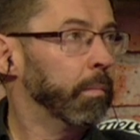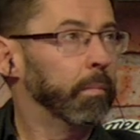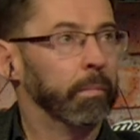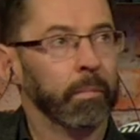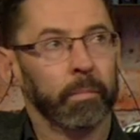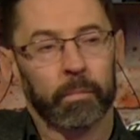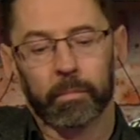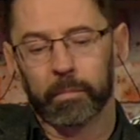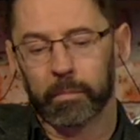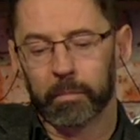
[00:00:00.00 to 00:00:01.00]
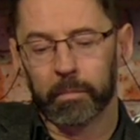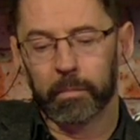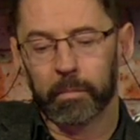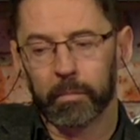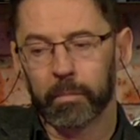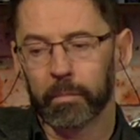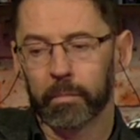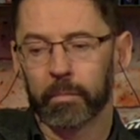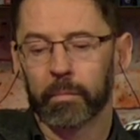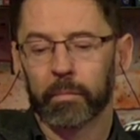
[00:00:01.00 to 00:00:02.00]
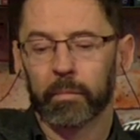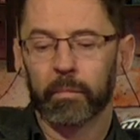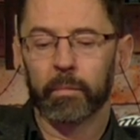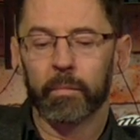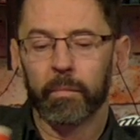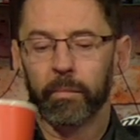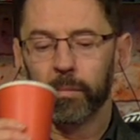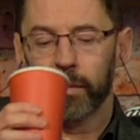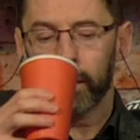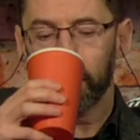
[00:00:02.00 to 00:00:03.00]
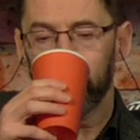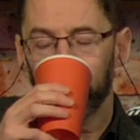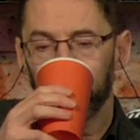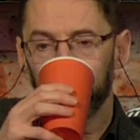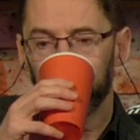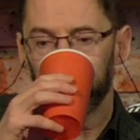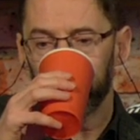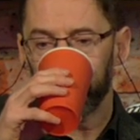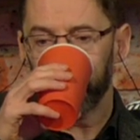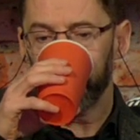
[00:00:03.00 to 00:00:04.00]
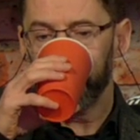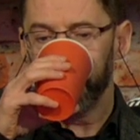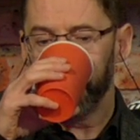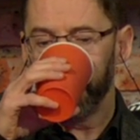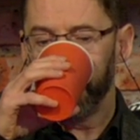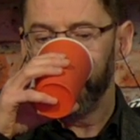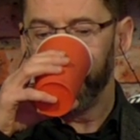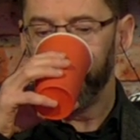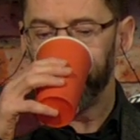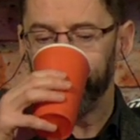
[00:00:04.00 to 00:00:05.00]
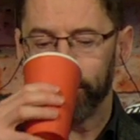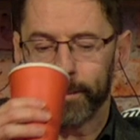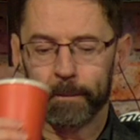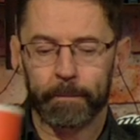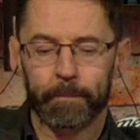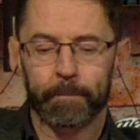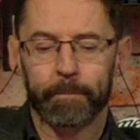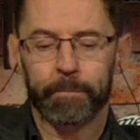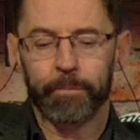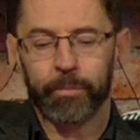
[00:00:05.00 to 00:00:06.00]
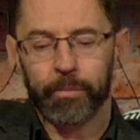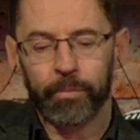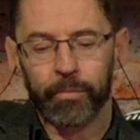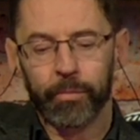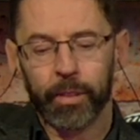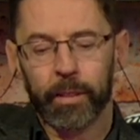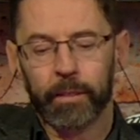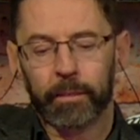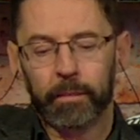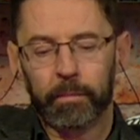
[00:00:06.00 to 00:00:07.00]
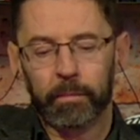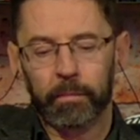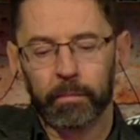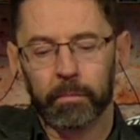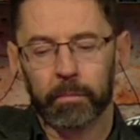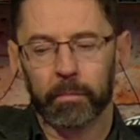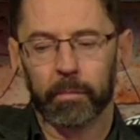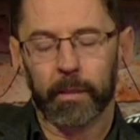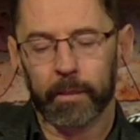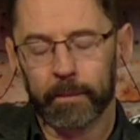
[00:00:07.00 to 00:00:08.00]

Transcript: The person shown says nothing.